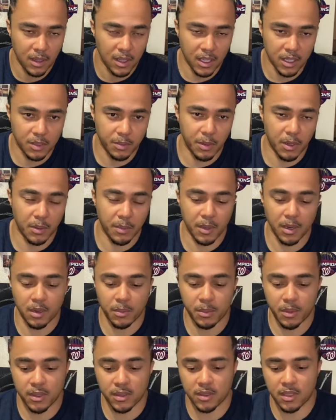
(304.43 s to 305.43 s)
experimental
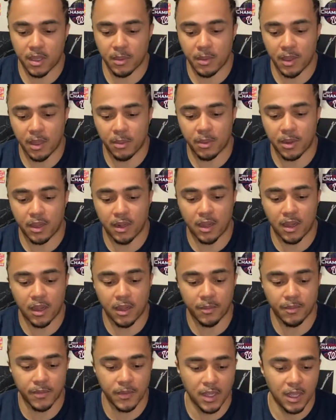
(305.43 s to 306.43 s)
beers they made. But
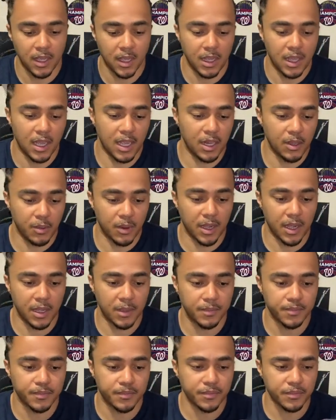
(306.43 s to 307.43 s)

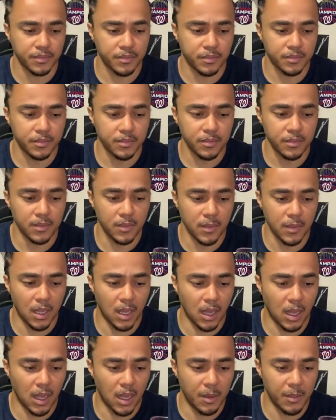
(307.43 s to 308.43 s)
anyway,
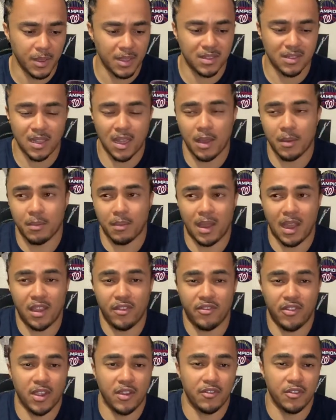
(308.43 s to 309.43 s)
it's not my
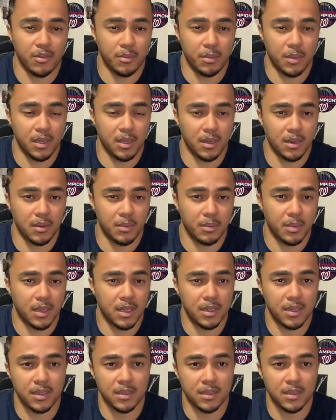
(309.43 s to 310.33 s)
favorite beer, but